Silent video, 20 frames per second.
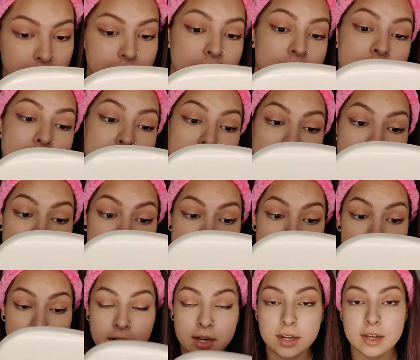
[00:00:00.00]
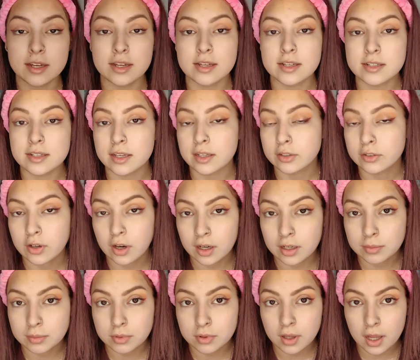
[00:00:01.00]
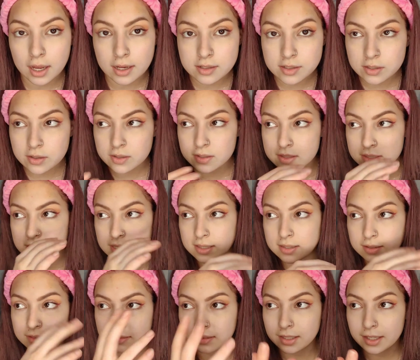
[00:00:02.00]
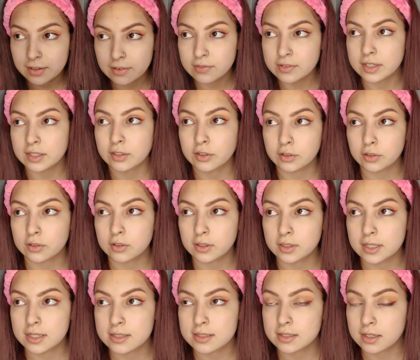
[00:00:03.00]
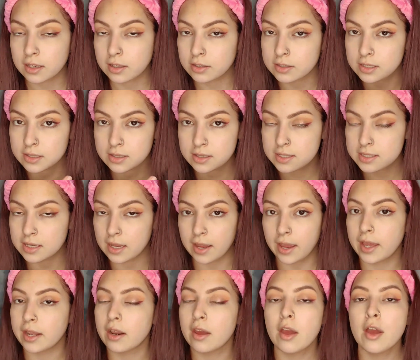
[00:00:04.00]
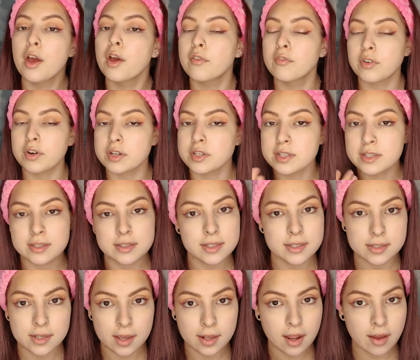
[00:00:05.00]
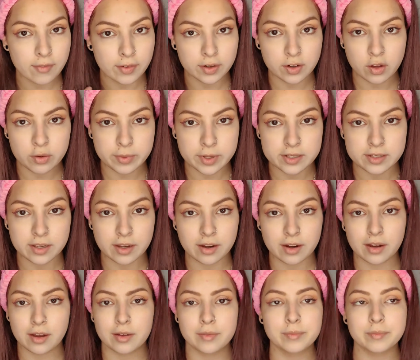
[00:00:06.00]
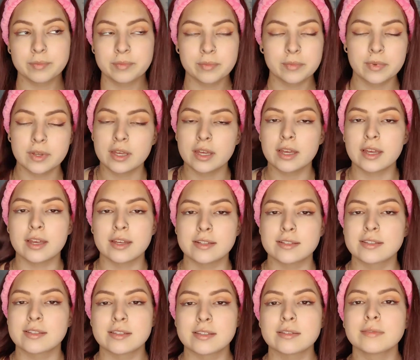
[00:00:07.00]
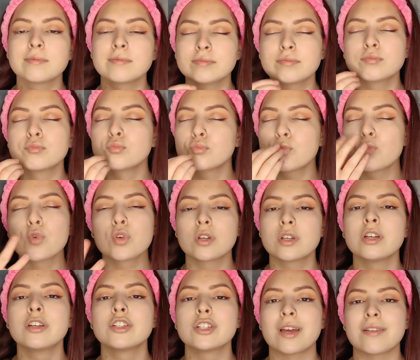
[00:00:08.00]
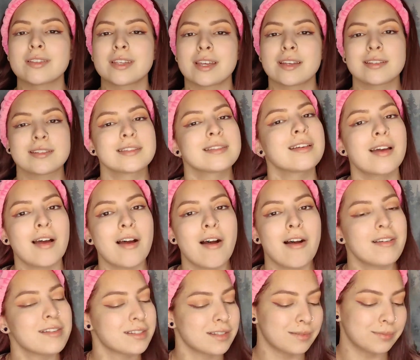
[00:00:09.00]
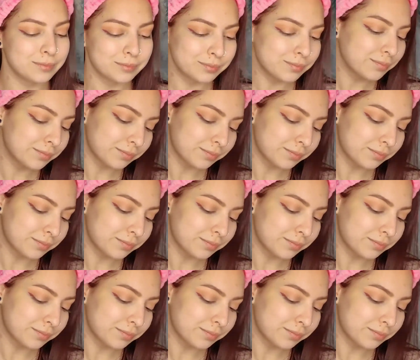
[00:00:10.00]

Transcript: This mascara is incredible. As you can see, the lift and the curl that it's done to this side versus this side having no mascara, it's chef's kiss. Awesome.